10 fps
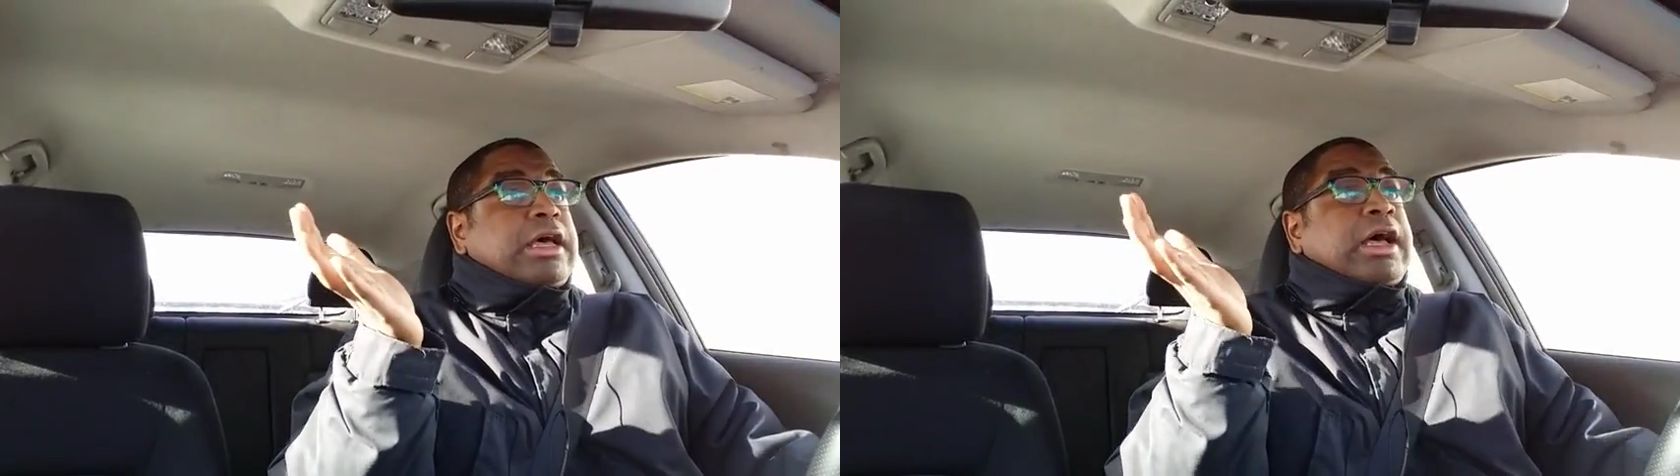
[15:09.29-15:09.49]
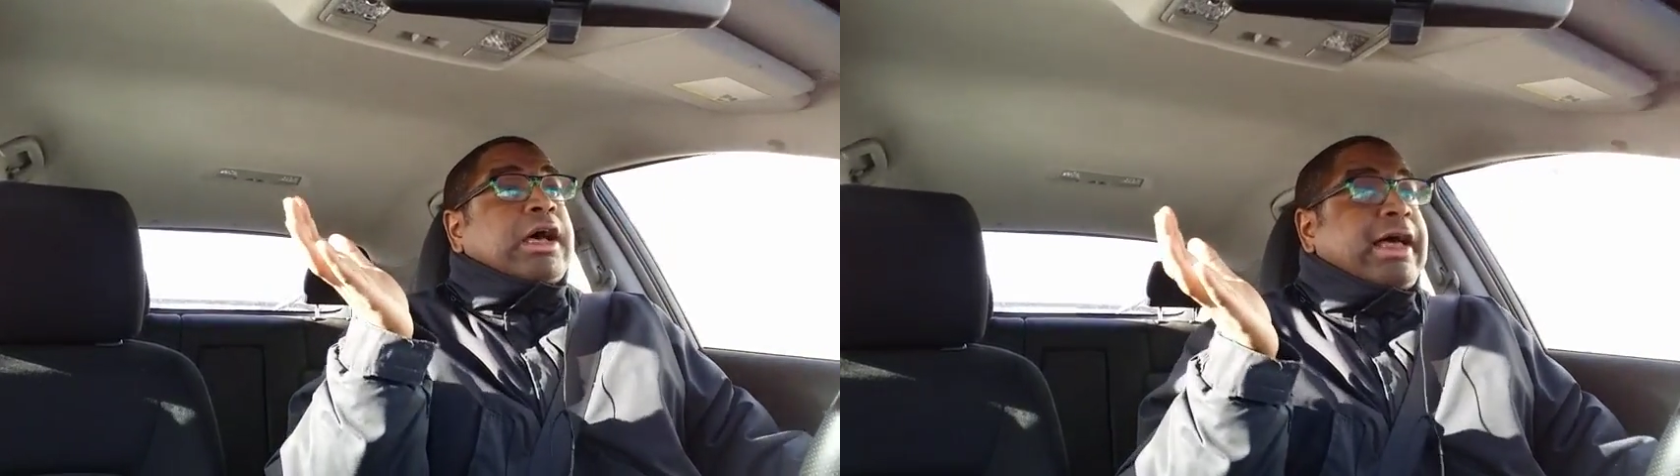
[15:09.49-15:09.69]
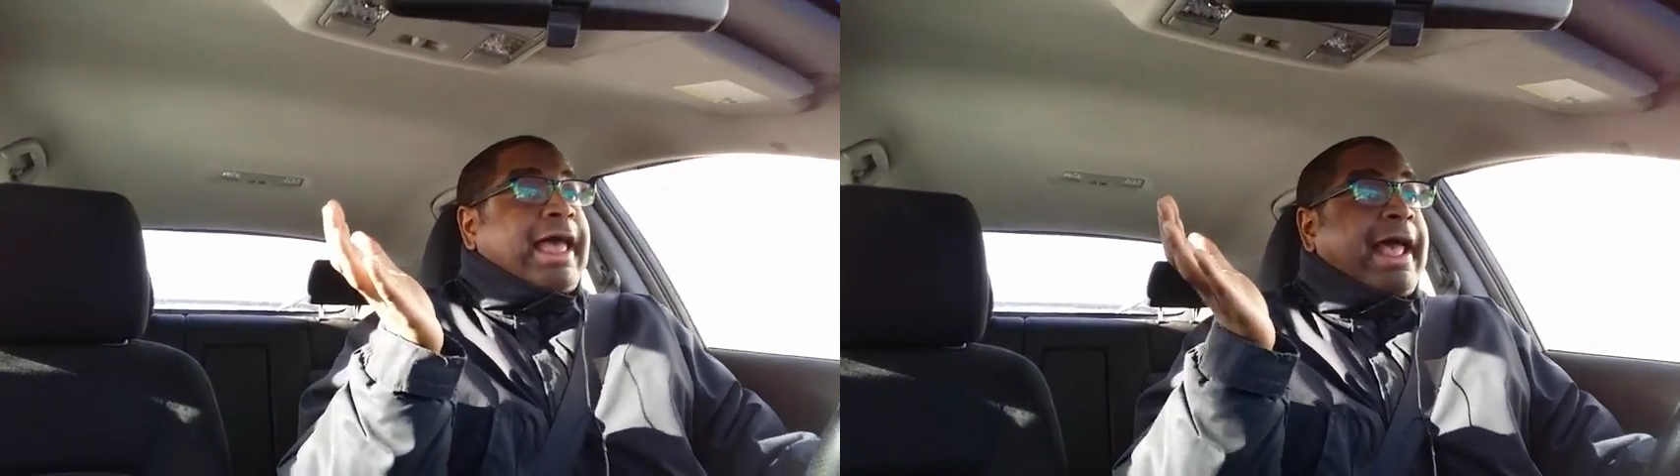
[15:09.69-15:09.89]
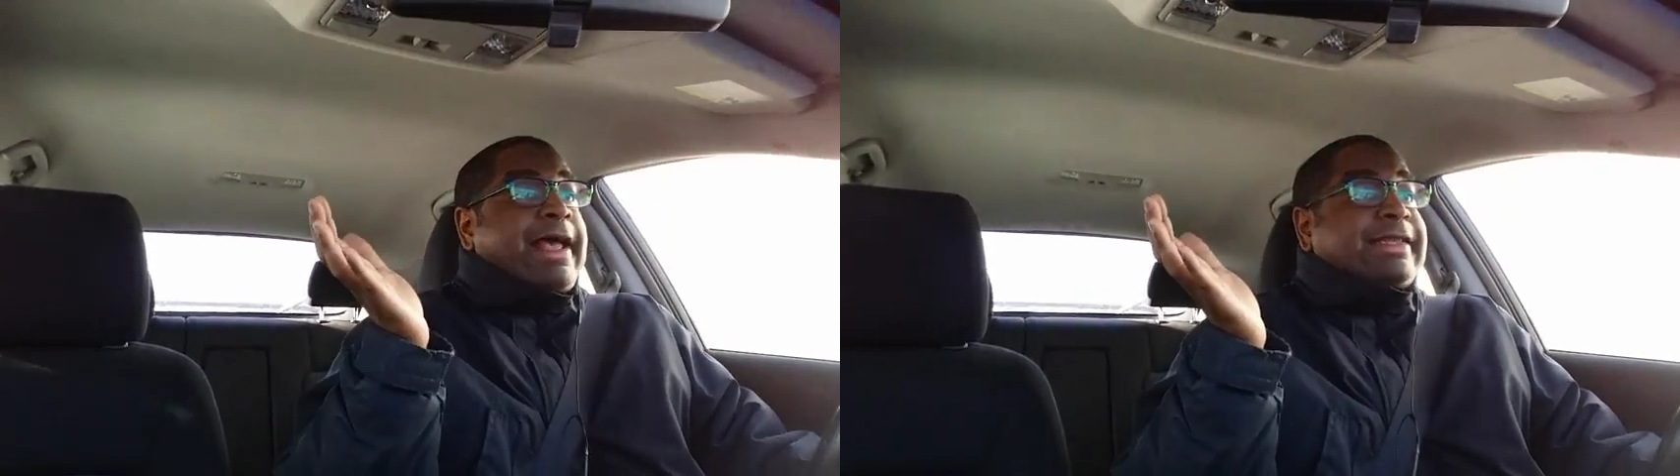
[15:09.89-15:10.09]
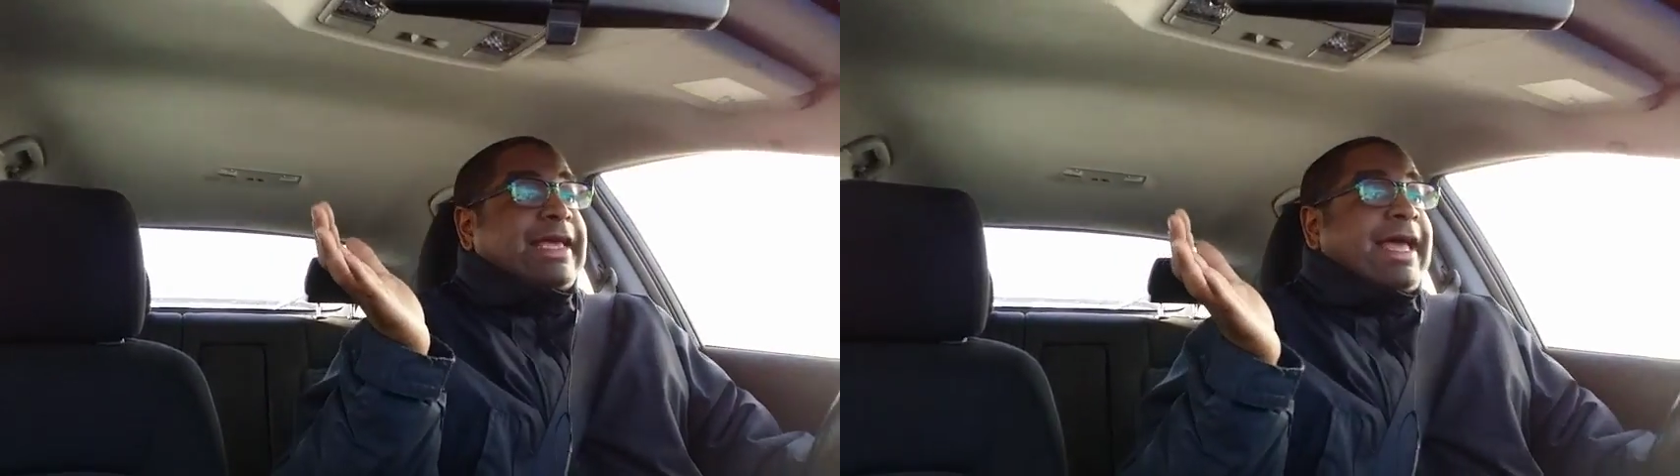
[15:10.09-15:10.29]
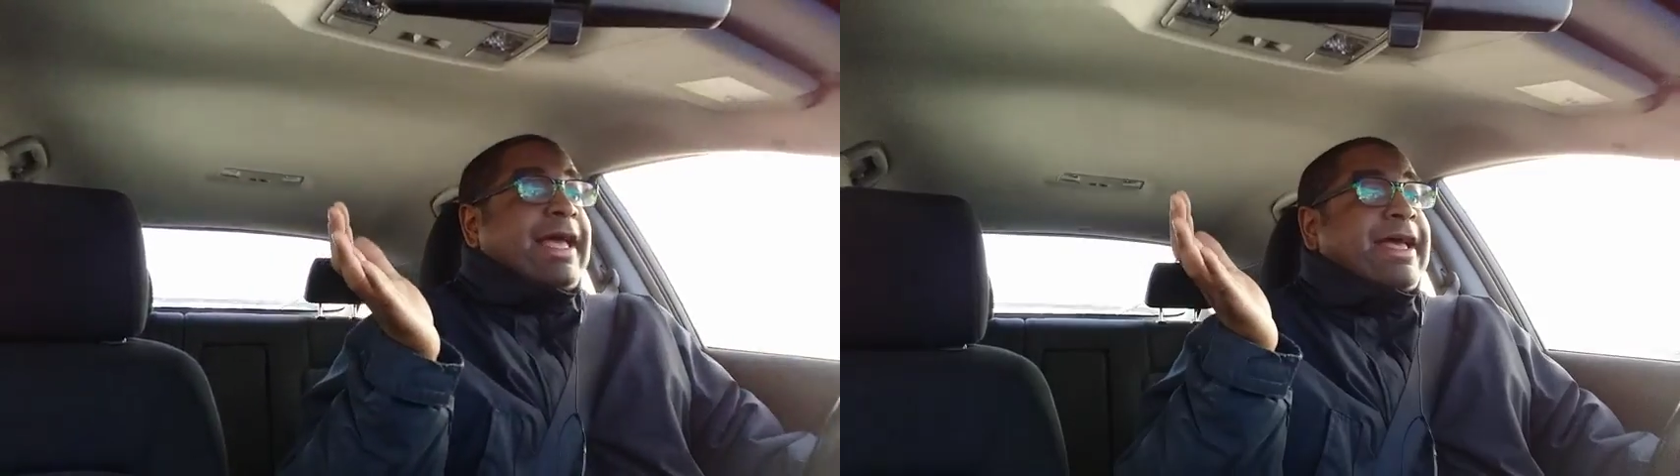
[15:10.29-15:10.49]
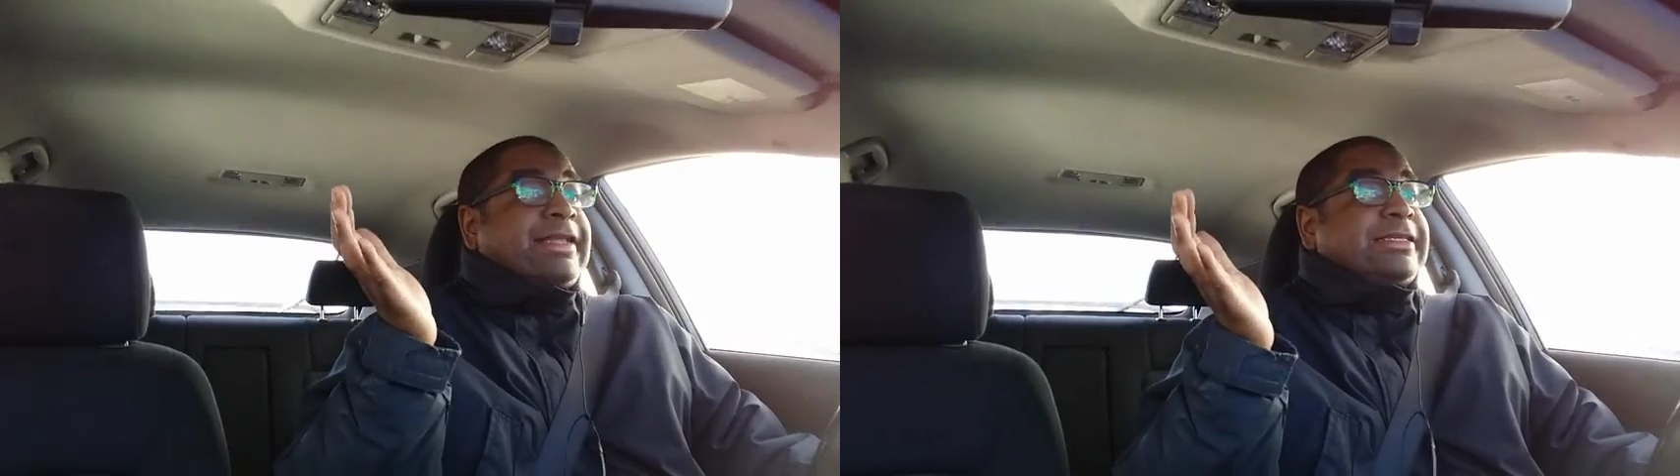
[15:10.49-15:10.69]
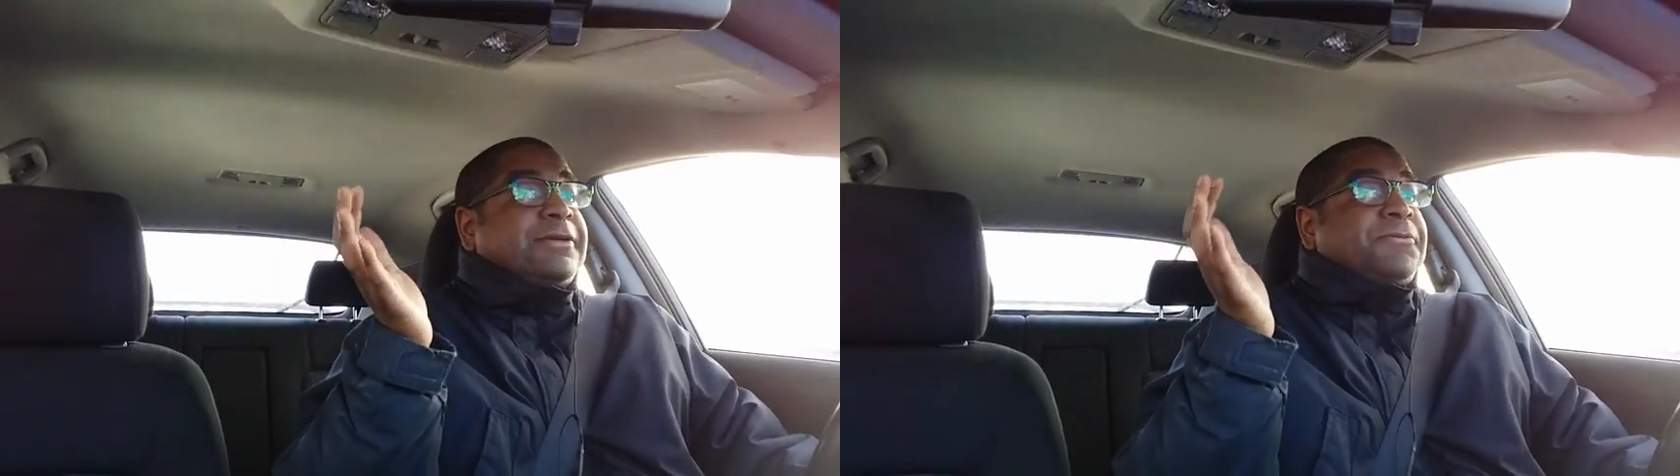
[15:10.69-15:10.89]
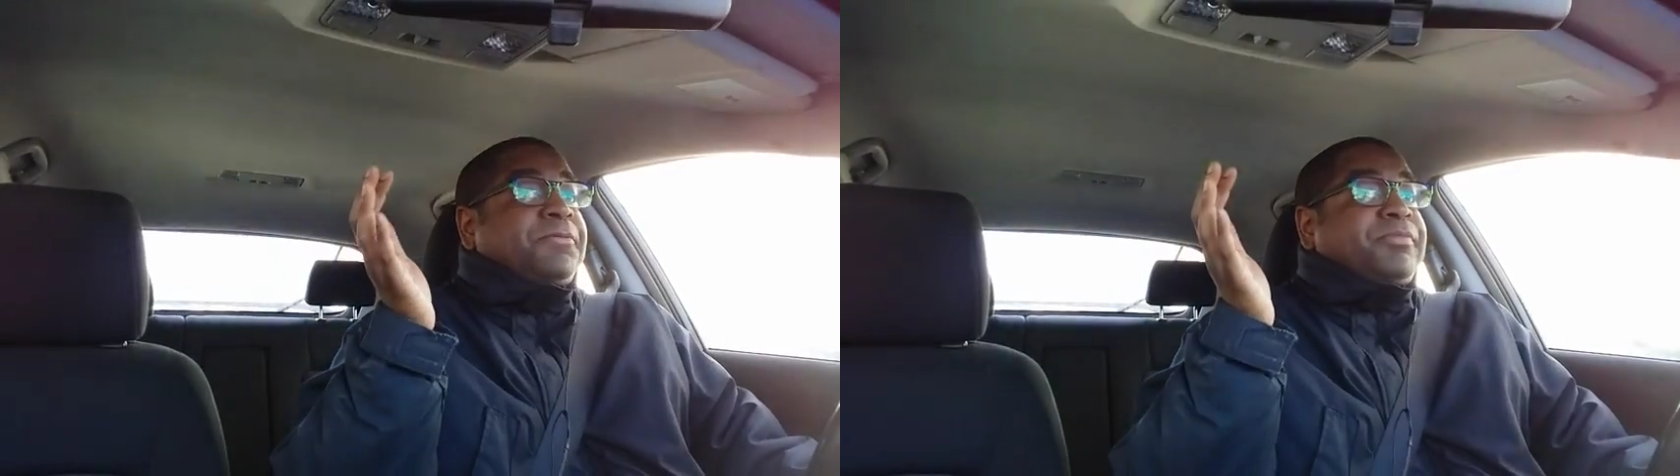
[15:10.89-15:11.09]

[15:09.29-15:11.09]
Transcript: and